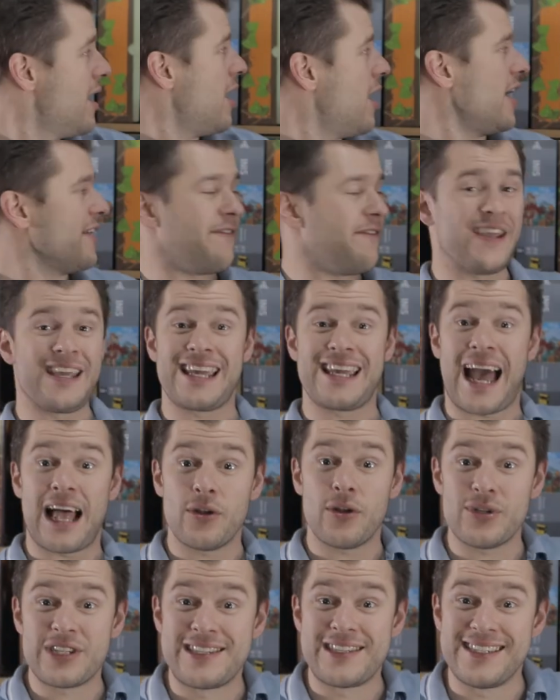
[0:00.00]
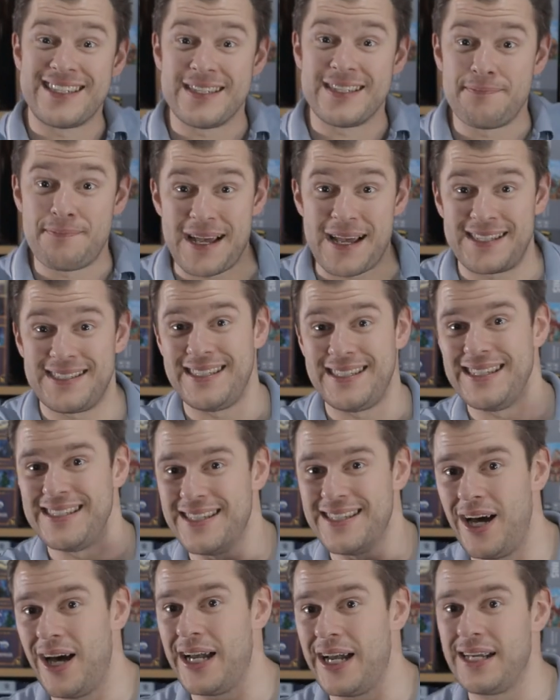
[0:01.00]
I think Gallerist is his best
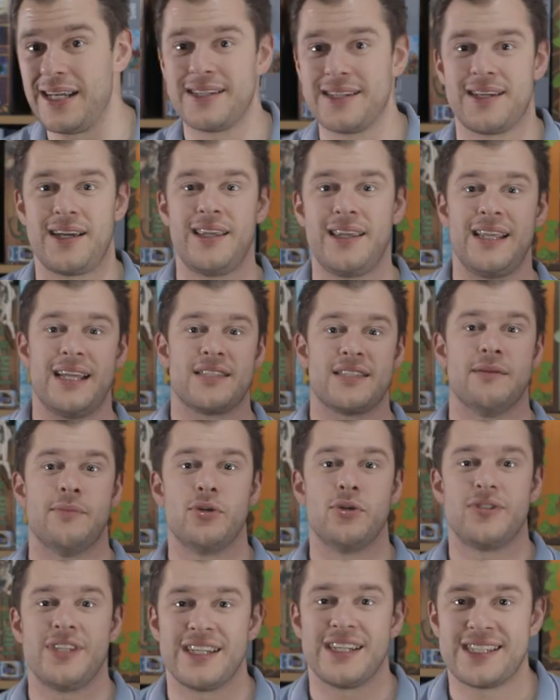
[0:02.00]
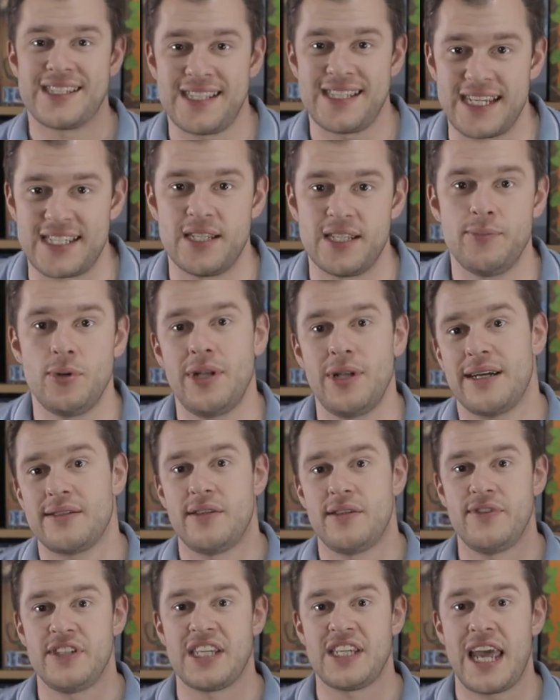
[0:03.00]
design because I think that's the most accessible
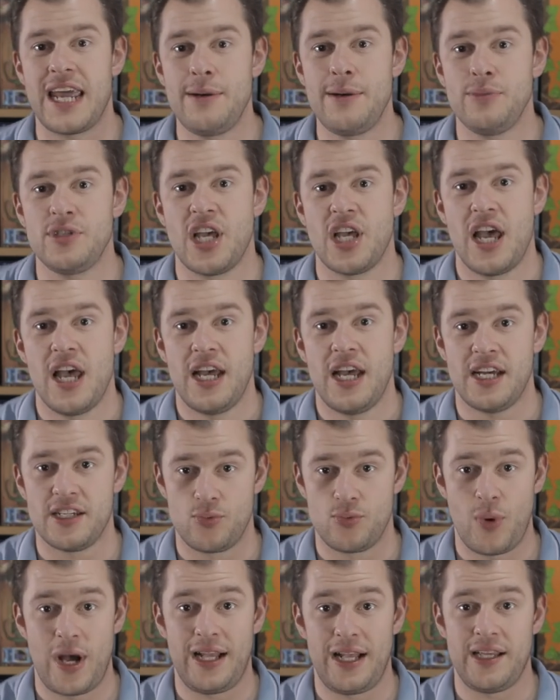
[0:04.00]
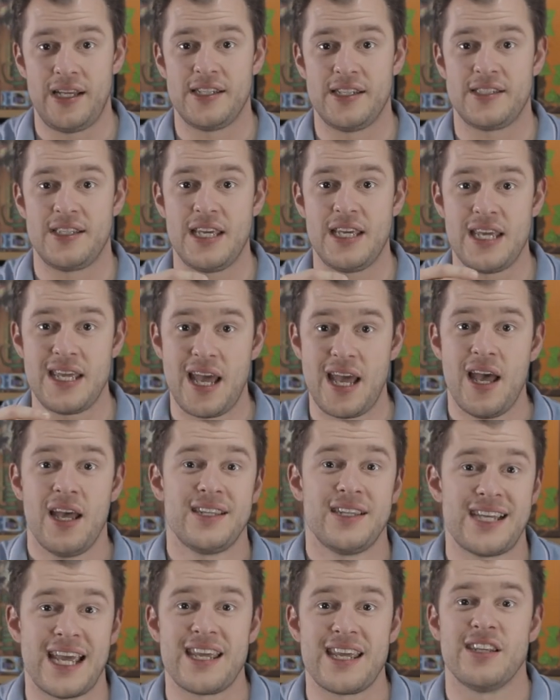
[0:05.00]
out of his games, as well as the
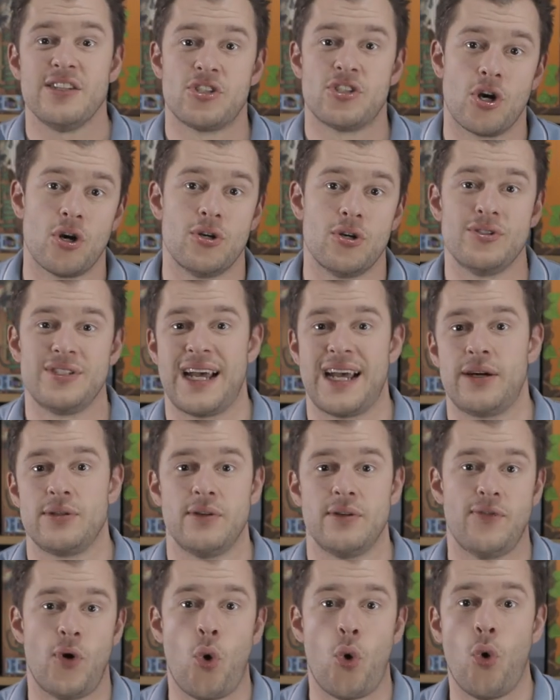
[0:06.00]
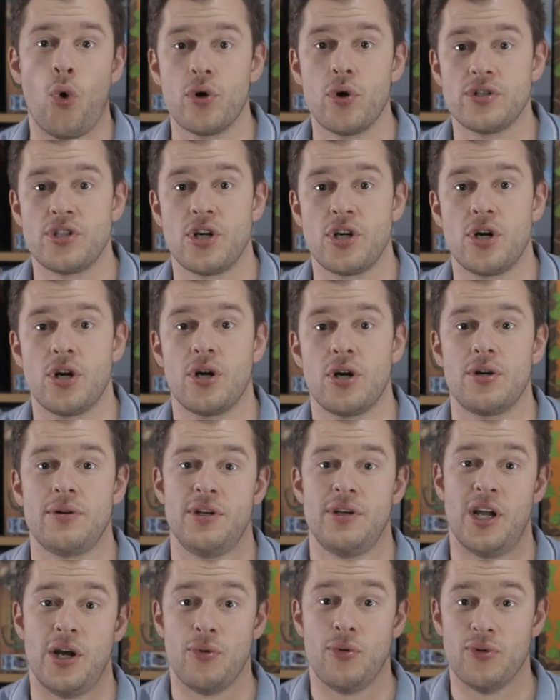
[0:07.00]
taking turns out of order,
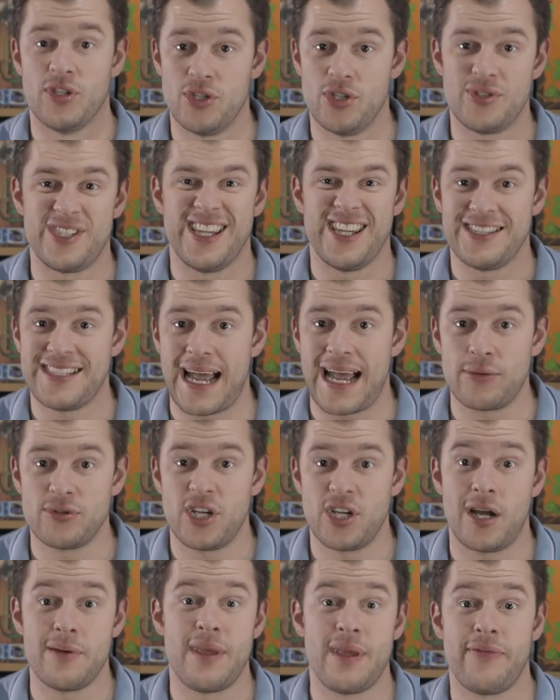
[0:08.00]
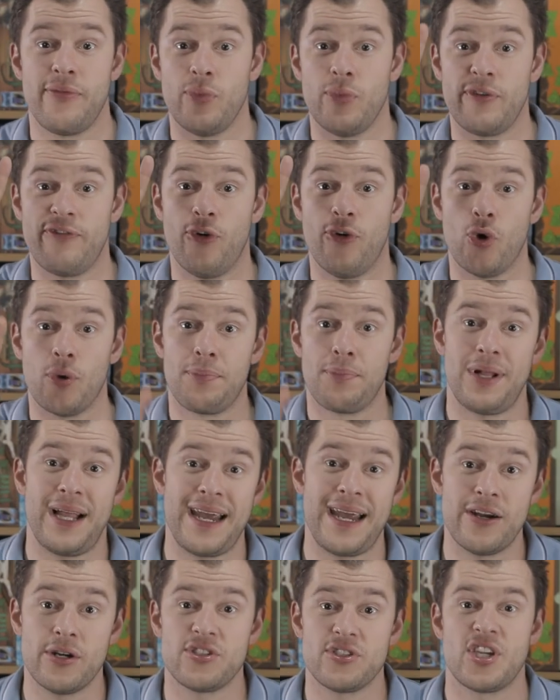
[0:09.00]
you know, reducing the downtime even with four
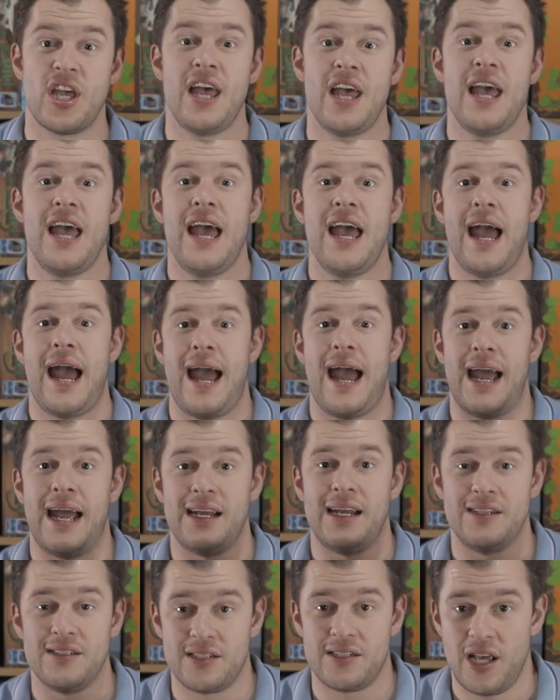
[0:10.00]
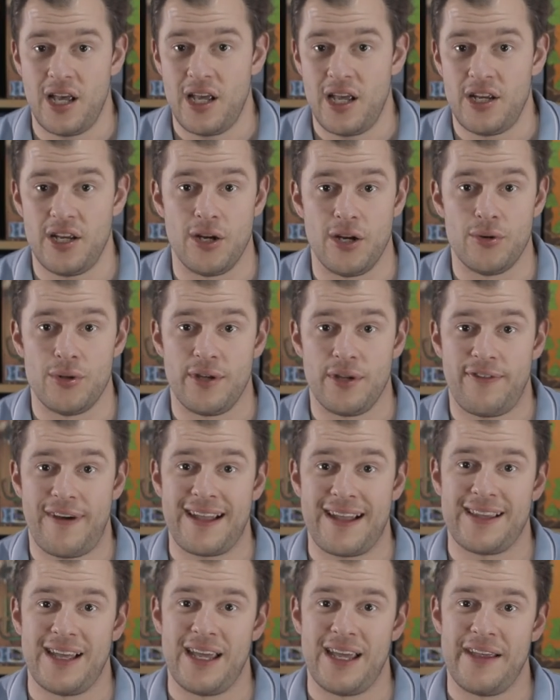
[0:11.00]
players, and you know the
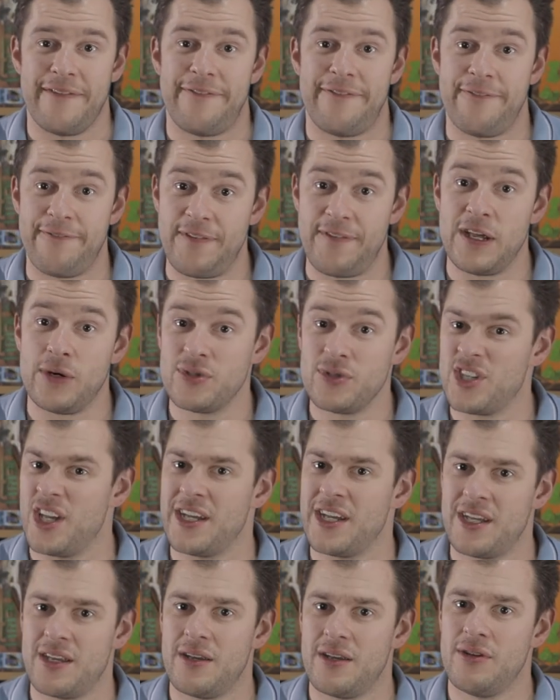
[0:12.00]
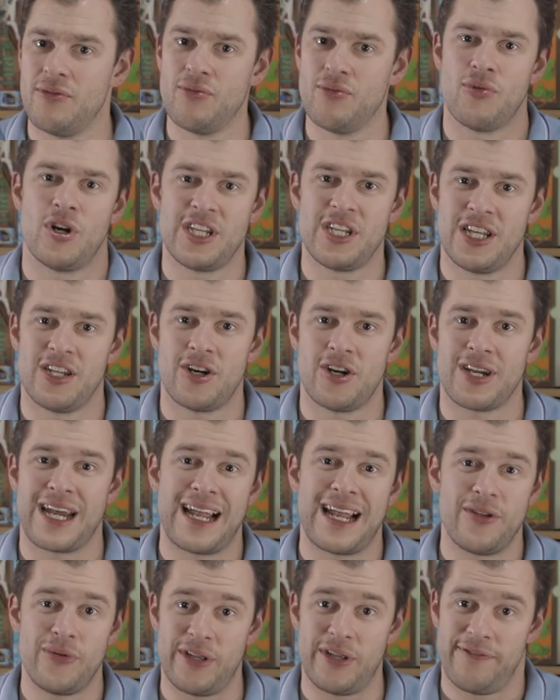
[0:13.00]
fact that it feels like running an art
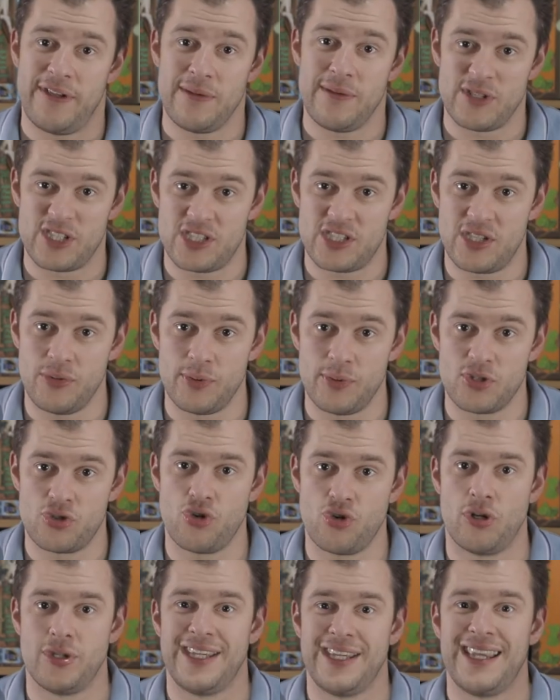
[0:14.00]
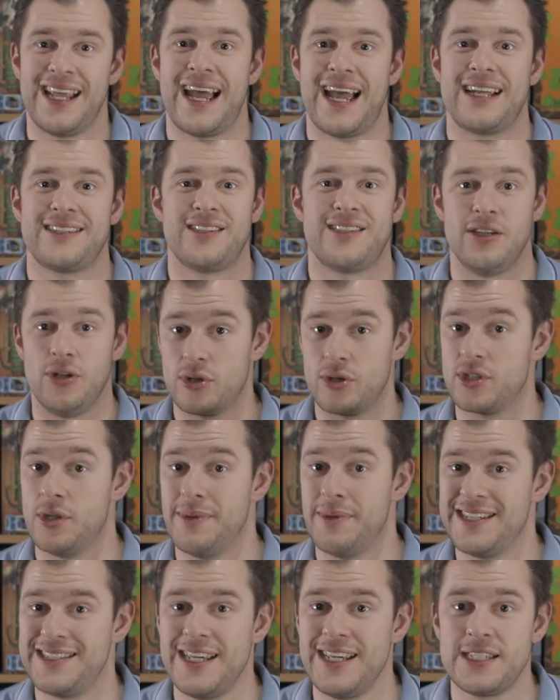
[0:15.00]
gallery. The theme is super strong in that and looks the
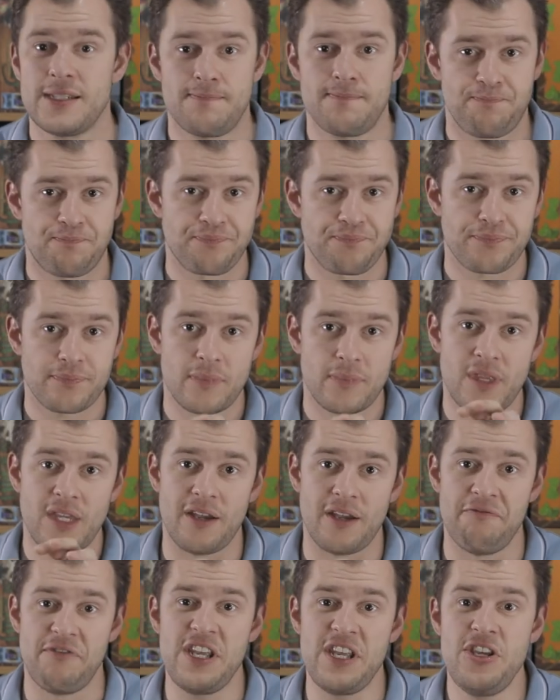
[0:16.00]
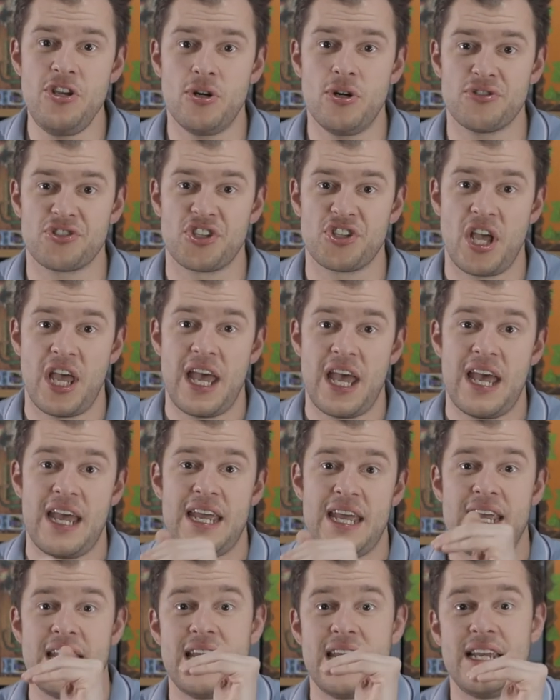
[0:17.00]
business. Vinhos
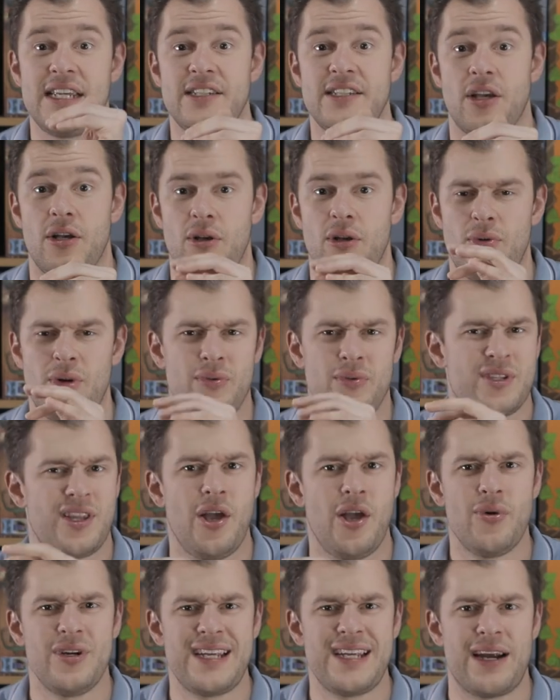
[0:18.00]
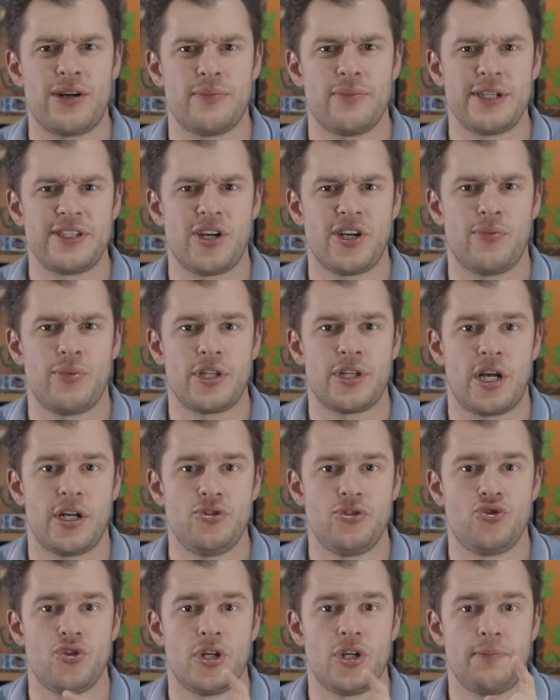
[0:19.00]
is it was lower down on my top
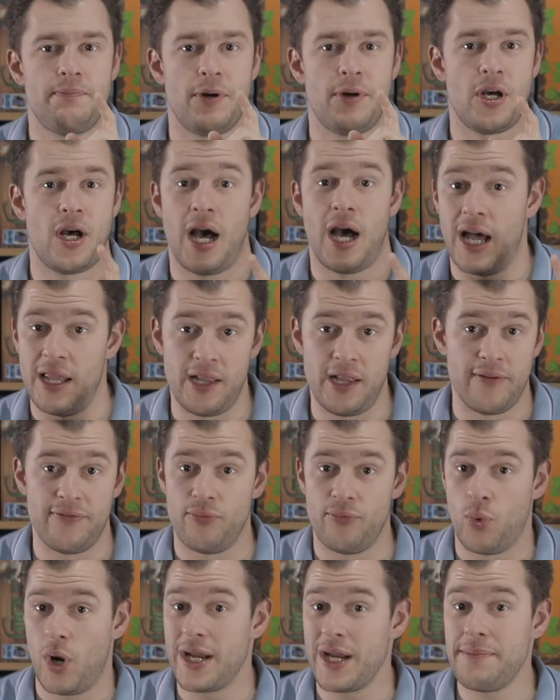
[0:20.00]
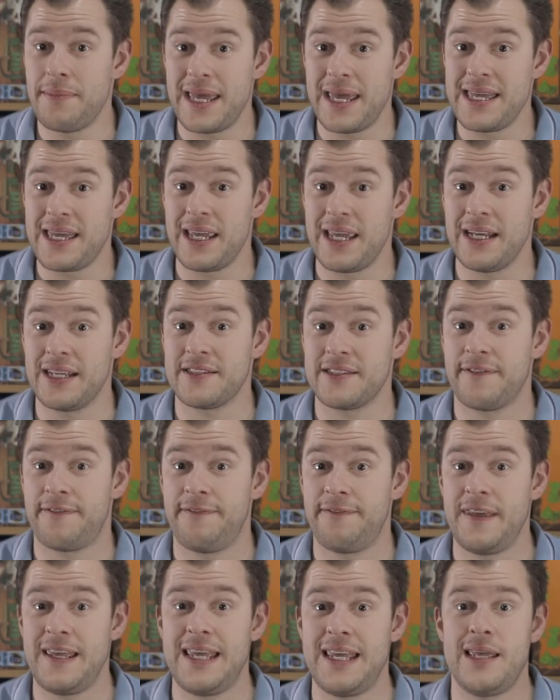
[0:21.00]
100, but I love winemaking as a
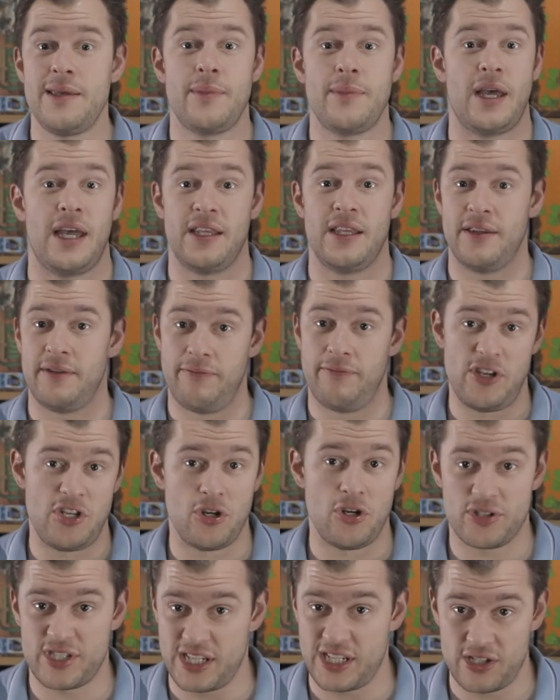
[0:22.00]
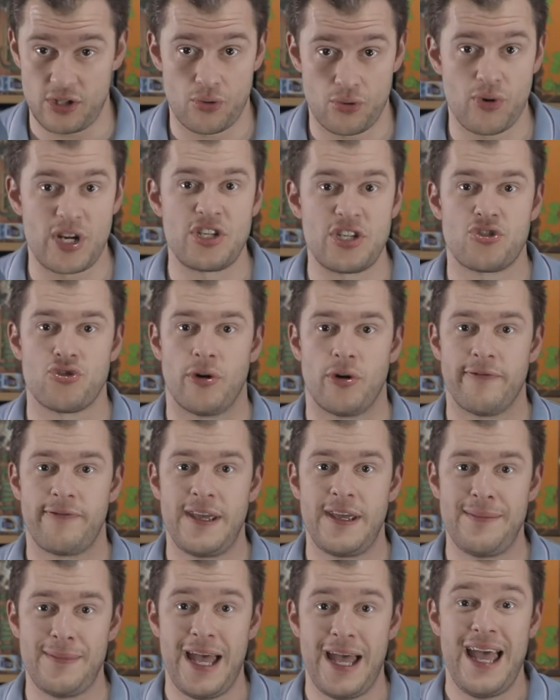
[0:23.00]
theme, and Vinhos has a great strong
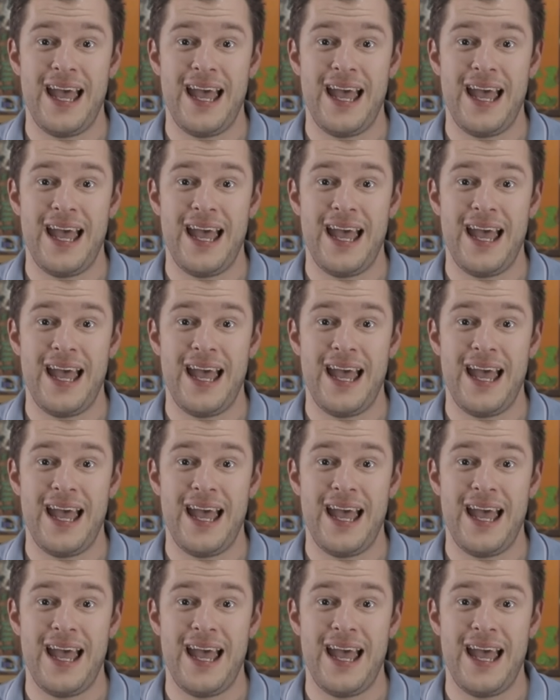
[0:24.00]
theme.